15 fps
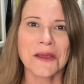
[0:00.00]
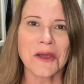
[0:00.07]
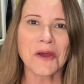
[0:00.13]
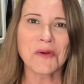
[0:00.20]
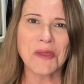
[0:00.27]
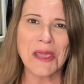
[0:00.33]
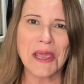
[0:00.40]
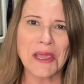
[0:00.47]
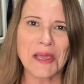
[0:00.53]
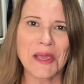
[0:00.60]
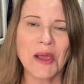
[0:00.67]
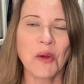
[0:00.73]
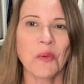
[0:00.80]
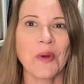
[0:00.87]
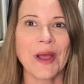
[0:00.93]
Okay,
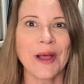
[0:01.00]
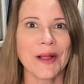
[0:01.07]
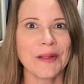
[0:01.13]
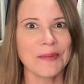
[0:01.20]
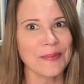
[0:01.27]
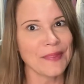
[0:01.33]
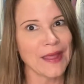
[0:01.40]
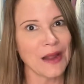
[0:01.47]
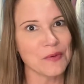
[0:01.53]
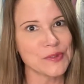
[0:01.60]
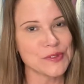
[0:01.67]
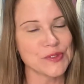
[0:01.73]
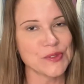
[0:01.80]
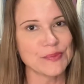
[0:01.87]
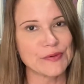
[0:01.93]
well, that
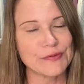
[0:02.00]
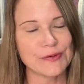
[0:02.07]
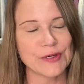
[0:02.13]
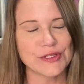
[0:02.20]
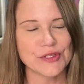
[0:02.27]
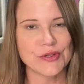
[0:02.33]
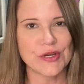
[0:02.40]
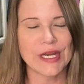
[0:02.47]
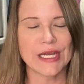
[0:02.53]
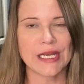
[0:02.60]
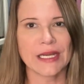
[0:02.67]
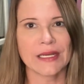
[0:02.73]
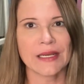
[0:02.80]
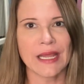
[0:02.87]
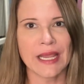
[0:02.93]
was super
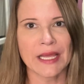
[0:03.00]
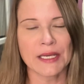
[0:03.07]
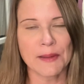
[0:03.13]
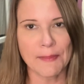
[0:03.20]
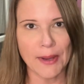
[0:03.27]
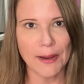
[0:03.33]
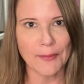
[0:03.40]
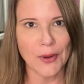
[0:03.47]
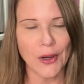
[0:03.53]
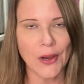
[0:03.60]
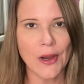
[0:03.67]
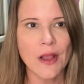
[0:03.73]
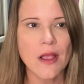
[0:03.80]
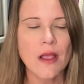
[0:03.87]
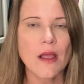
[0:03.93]
frustrating and a bummer.